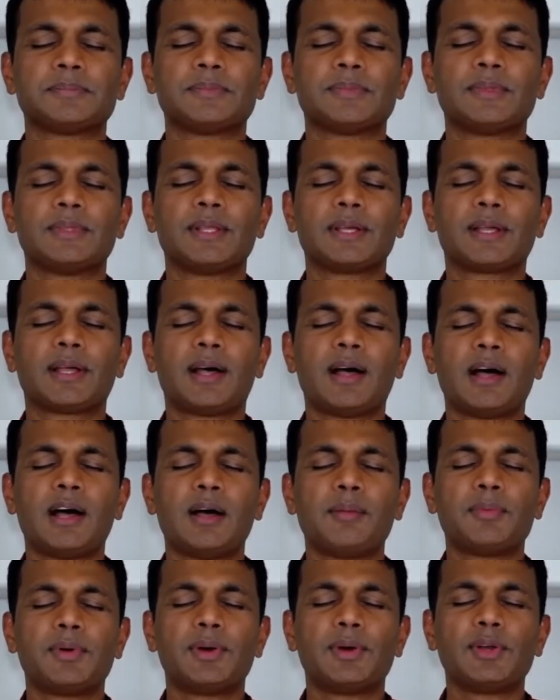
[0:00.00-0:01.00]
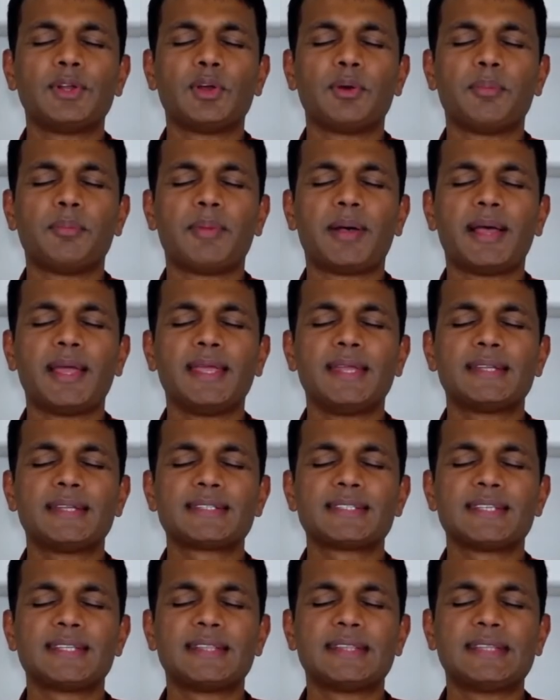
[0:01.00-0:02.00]
the calmer your mind
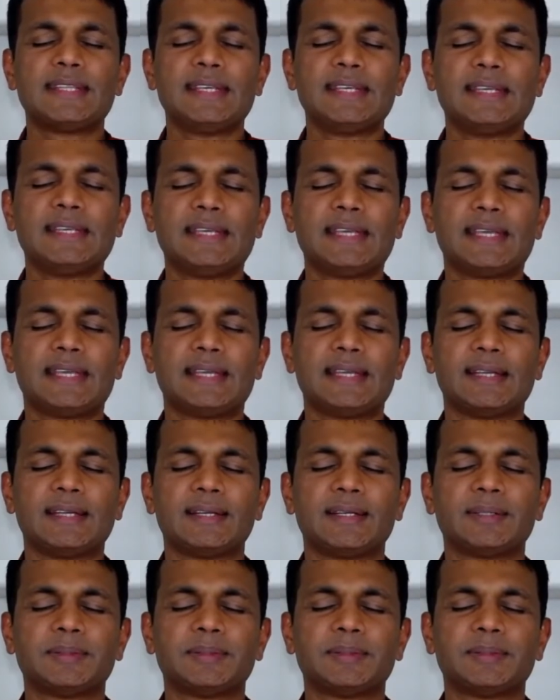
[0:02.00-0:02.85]
is in thinking.